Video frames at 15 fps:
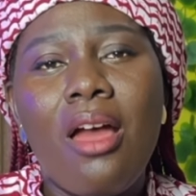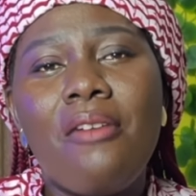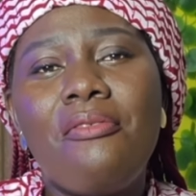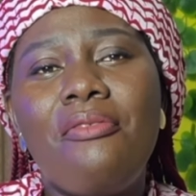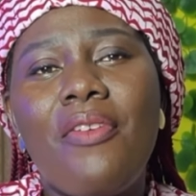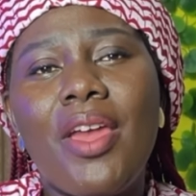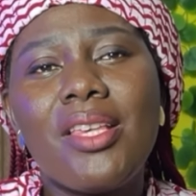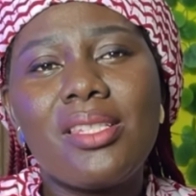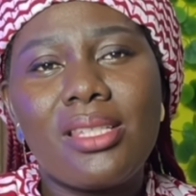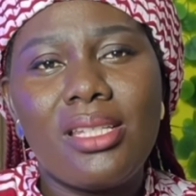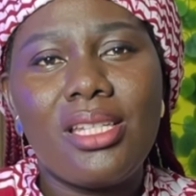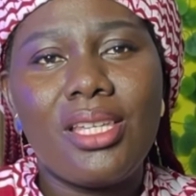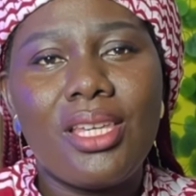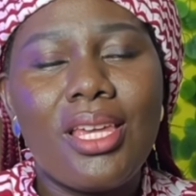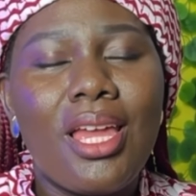
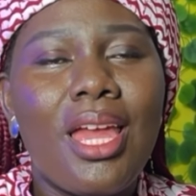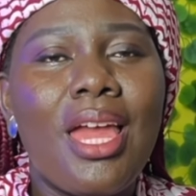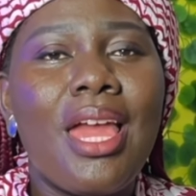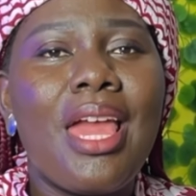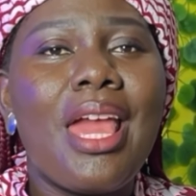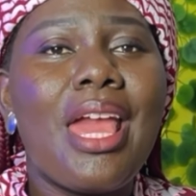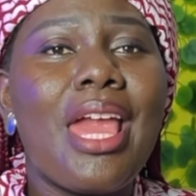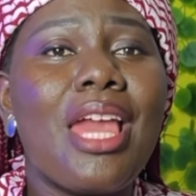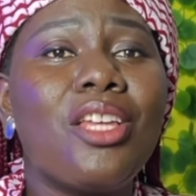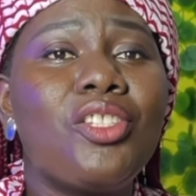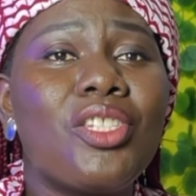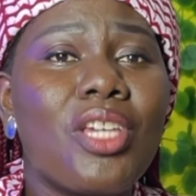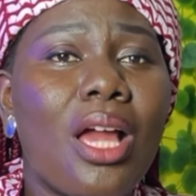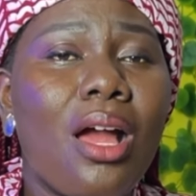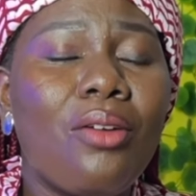Firstly, a
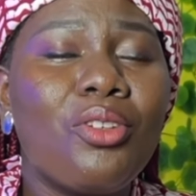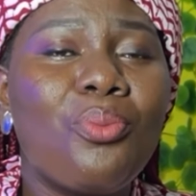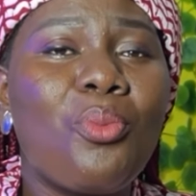child